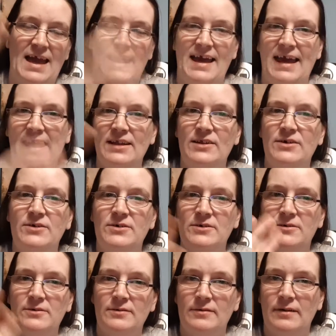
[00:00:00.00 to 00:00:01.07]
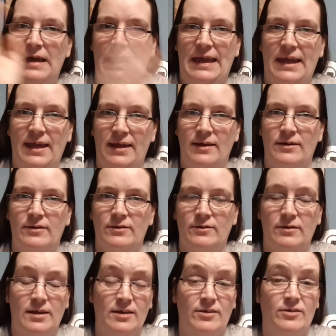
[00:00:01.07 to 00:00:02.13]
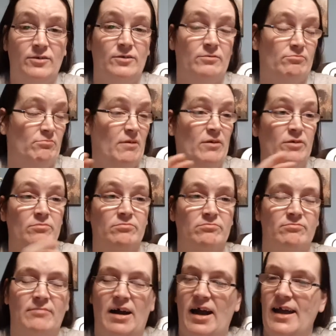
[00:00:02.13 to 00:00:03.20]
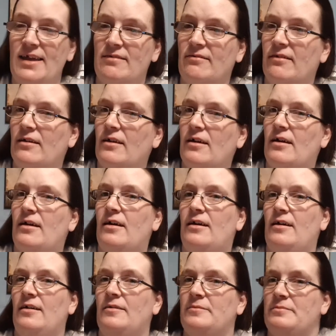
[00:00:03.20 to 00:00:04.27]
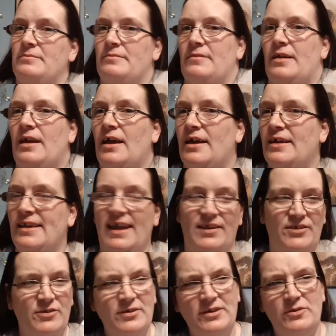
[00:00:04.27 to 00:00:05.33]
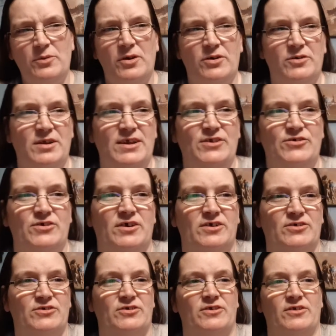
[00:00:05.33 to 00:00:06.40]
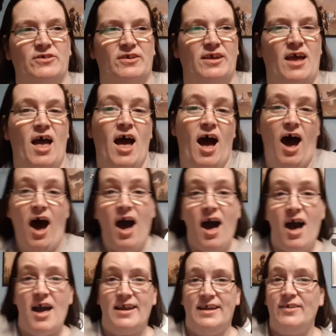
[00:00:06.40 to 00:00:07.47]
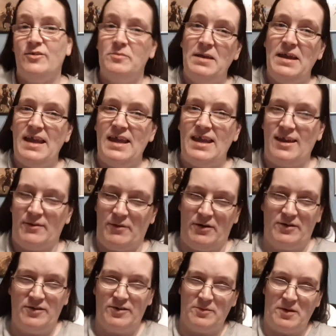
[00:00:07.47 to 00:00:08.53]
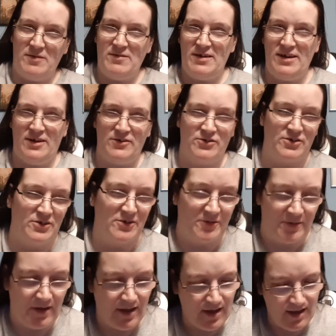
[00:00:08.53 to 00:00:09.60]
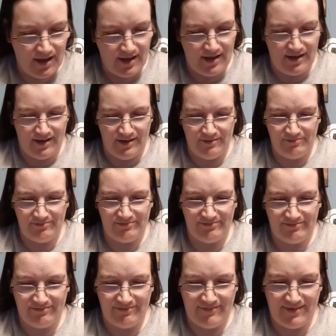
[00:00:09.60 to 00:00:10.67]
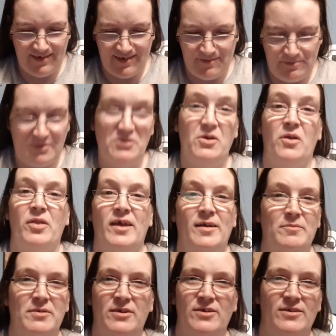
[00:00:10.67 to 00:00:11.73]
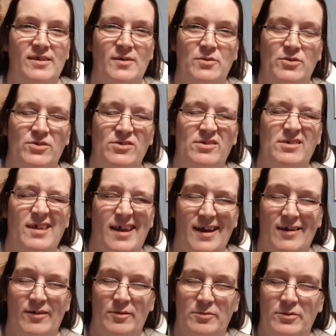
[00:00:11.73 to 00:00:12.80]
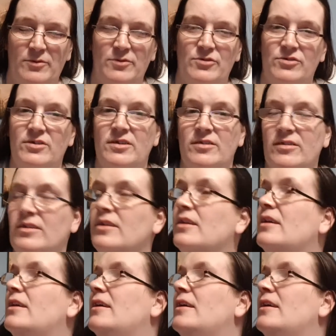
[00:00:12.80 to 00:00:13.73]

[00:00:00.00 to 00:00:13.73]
Hello, and it's welcome. Hi. Yeah, I still need to work on introductions. Like, hi, it's me. Welcome to my video show. But not that, because that was terrible and cheesy.